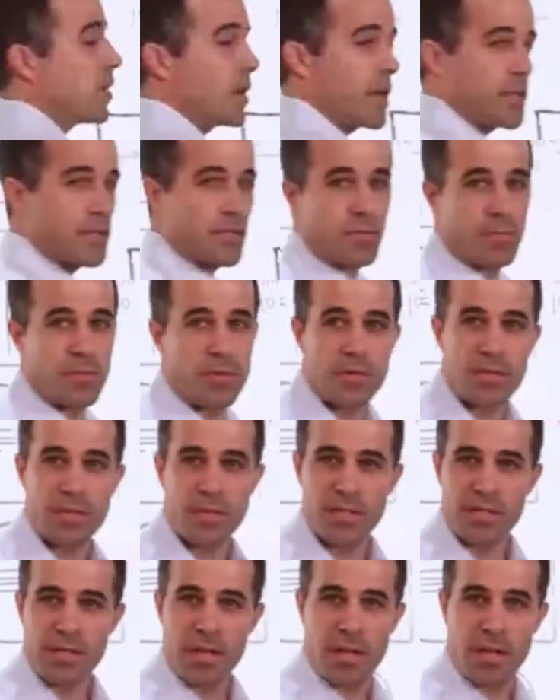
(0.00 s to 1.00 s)
customers.
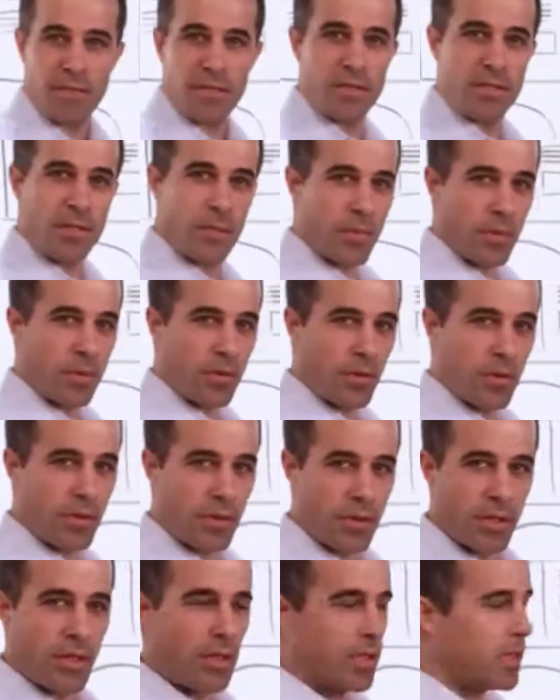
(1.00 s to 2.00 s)
That's kind of a
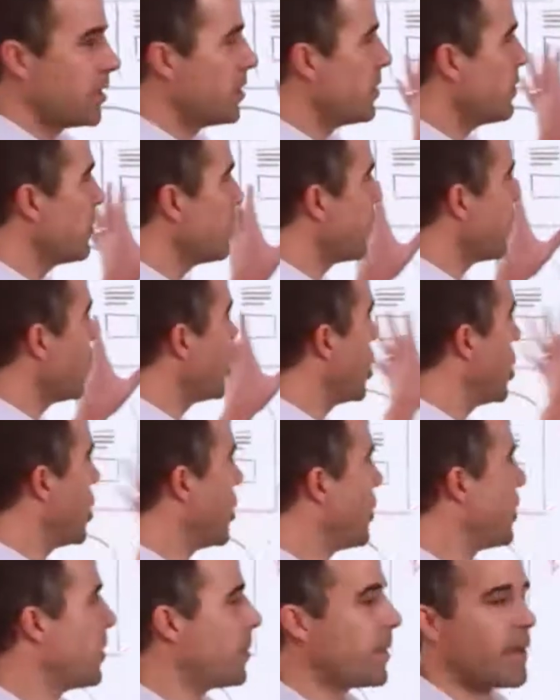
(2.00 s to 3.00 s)
typical flow
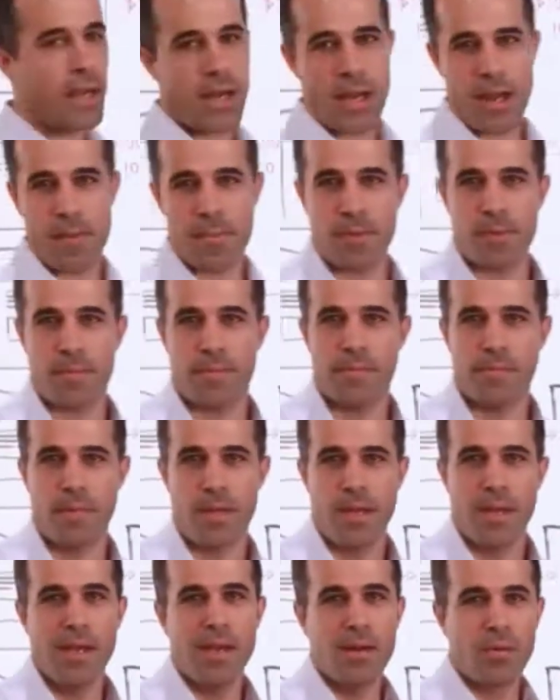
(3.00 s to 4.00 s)
that might happen.
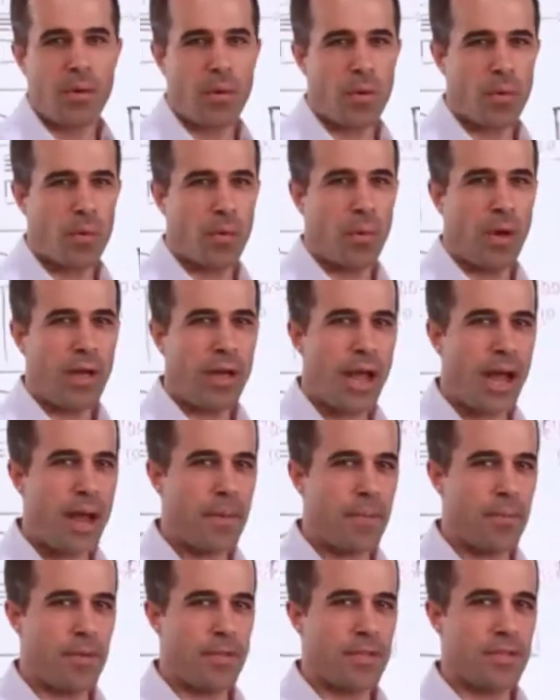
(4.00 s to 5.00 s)
Well, what
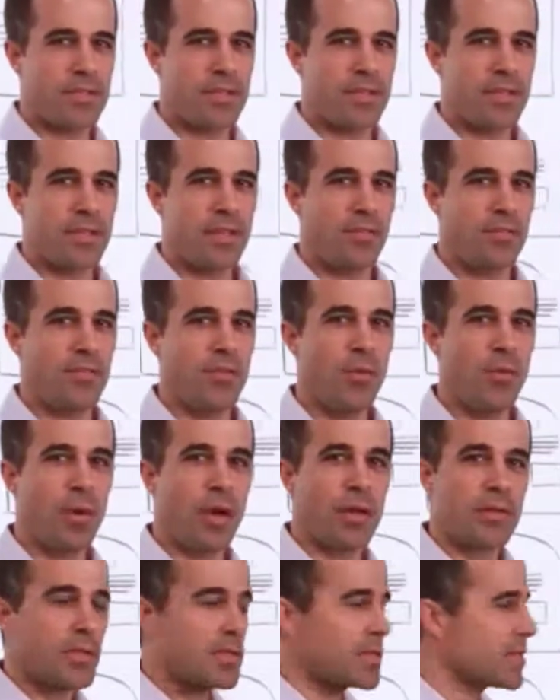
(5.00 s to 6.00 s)
happens if you
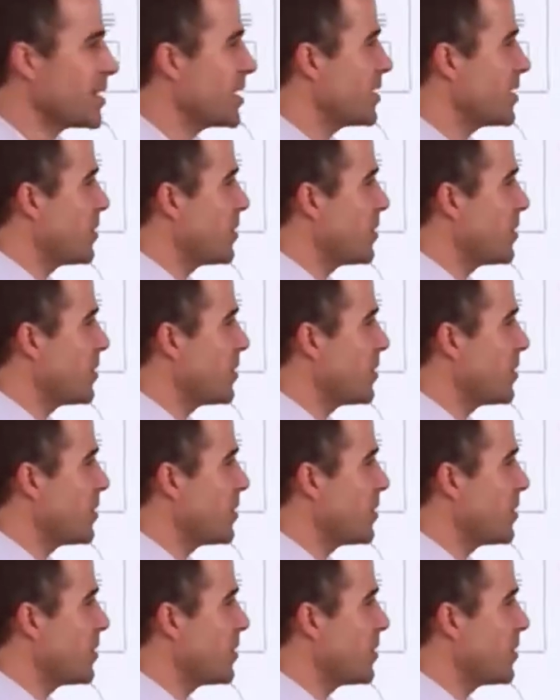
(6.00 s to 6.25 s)
want to say,